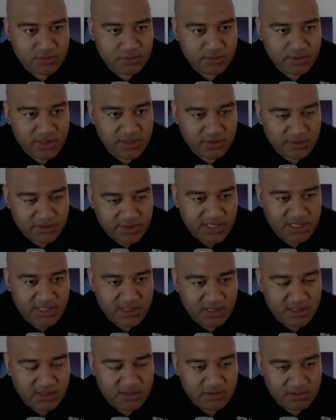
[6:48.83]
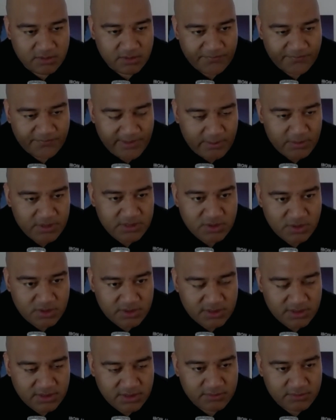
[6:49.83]
Right, you're there now. Your family's
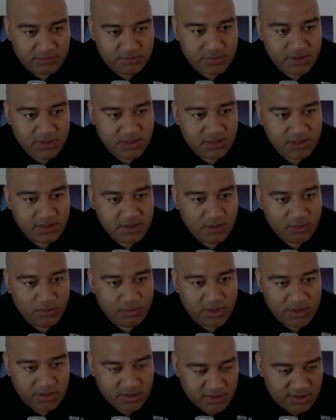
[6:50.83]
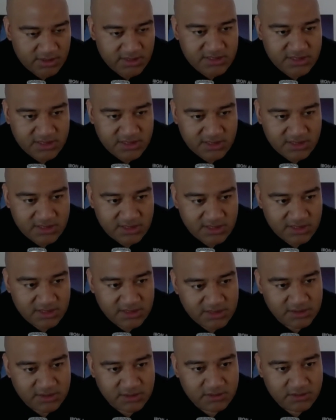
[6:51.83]
not there. Right, you're in
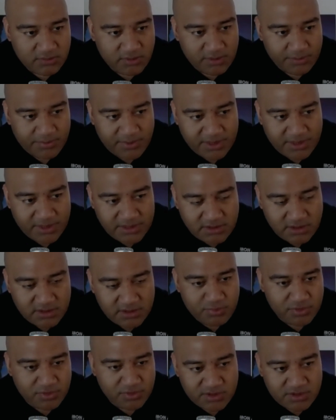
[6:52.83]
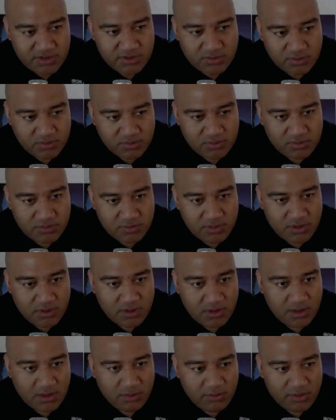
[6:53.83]
isolation. Right, you're about to go into boarding school.
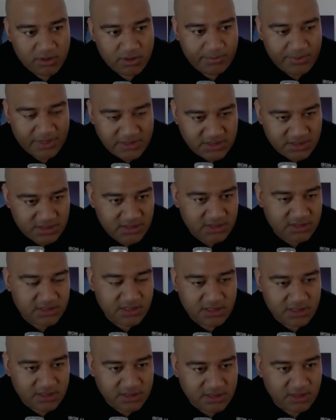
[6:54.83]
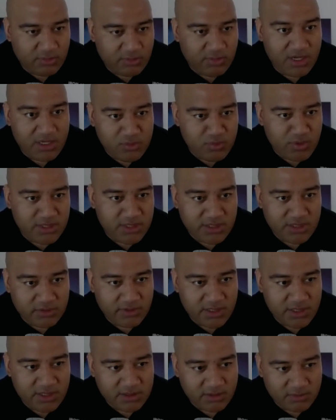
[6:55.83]
Right, you're about to hit the ground running.
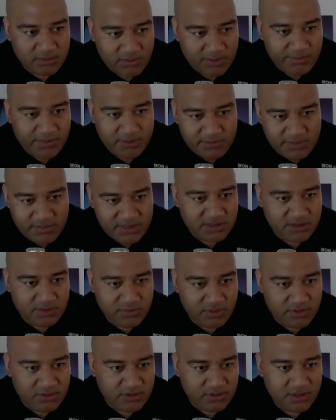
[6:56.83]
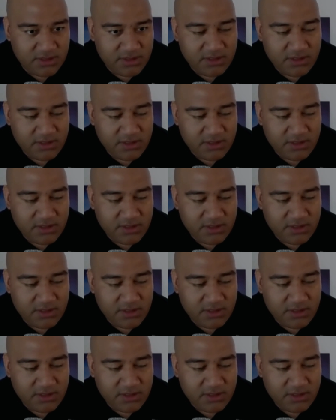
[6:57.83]
Right, the rubber meets the road.